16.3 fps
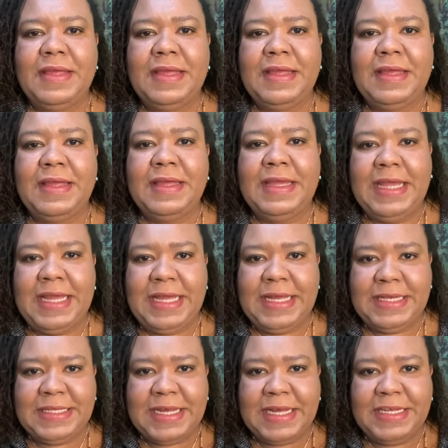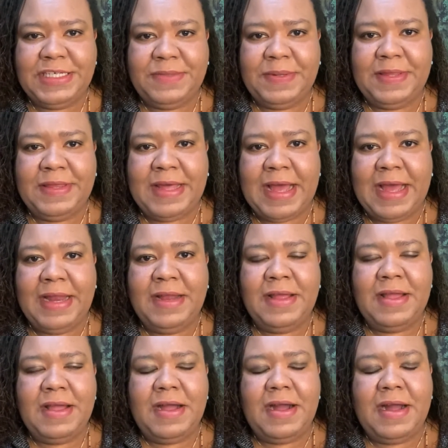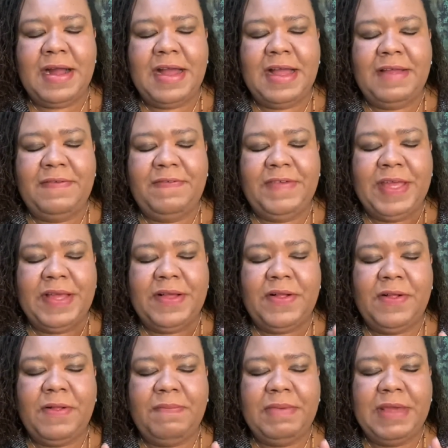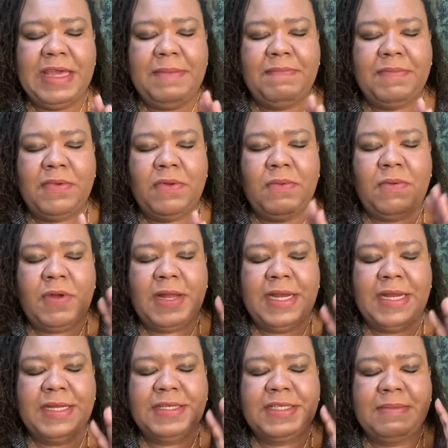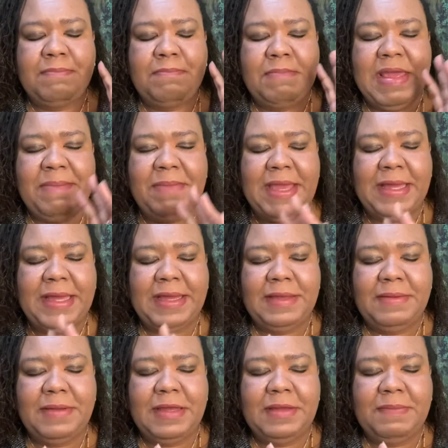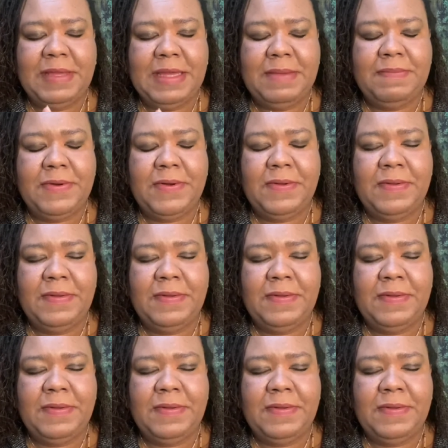Get in touch with that. I feel people wanting to mimic people